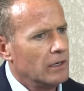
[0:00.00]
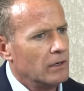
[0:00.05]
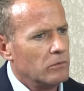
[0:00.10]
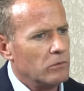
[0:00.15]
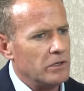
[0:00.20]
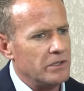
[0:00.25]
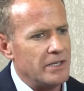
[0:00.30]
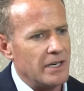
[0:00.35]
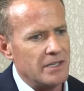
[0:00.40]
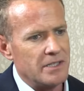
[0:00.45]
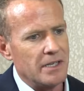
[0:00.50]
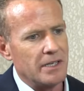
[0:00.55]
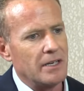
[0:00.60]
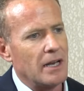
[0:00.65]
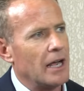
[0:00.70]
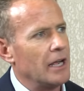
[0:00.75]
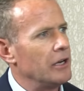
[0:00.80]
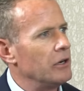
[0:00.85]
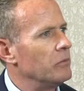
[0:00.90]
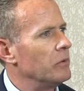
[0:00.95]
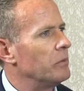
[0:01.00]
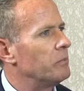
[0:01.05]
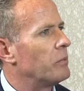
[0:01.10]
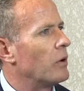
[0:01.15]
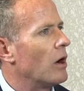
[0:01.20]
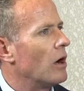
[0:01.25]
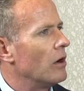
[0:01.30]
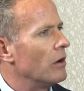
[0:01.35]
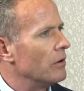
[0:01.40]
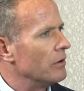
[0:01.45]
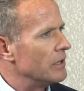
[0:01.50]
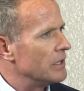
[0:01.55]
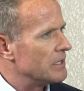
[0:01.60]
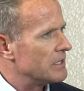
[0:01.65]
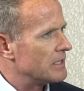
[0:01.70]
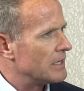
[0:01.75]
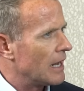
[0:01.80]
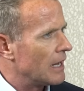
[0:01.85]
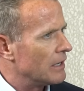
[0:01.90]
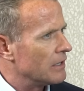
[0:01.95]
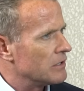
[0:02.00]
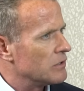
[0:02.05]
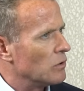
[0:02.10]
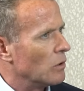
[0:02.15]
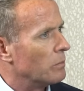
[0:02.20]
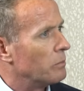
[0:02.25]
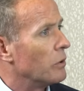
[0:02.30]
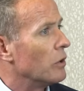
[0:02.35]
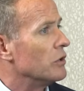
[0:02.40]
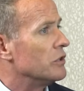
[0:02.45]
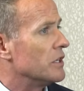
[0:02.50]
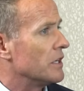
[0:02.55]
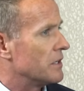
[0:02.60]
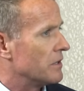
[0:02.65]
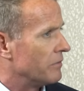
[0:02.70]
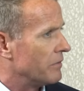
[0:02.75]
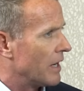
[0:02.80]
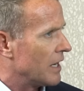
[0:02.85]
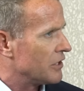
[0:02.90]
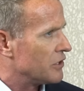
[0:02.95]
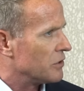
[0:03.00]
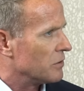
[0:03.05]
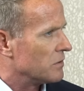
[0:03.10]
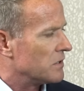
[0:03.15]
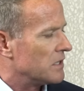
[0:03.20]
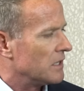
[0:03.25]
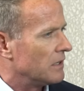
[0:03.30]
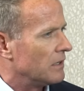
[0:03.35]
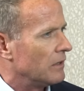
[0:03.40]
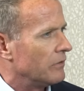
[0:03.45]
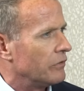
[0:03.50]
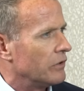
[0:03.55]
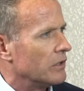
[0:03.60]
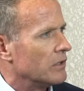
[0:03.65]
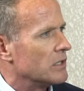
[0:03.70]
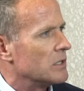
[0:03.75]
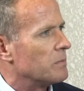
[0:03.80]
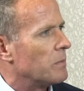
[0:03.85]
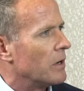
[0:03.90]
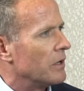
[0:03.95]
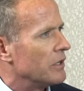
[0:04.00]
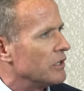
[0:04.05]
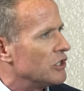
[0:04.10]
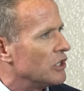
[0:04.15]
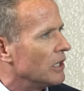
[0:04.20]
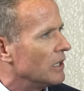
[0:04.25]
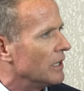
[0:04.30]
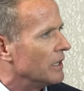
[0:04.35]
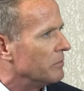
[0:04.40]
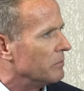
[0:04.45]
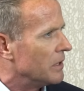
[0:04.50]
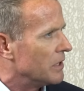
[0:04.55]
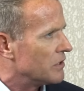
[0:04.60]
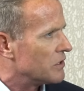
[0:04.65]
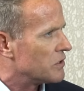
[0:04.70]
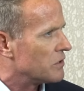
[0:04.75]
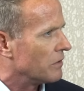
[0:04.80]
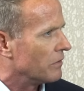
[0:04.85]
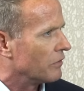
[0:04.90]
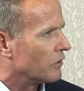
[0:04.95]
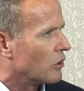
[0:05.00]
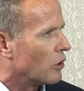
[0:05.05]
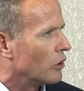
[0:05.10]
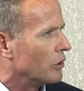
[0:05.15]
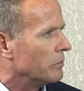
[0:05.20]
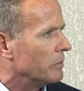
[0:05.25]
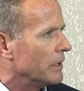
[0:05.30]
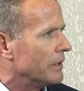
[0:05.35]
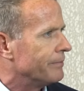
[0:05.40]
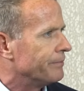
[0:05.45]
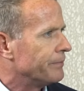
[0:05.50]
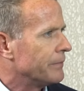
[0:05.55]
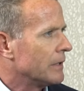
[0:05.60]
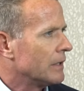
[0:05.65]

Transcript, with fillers: were designated with priority status or project of national significance by the Chilean Ministry of Economy.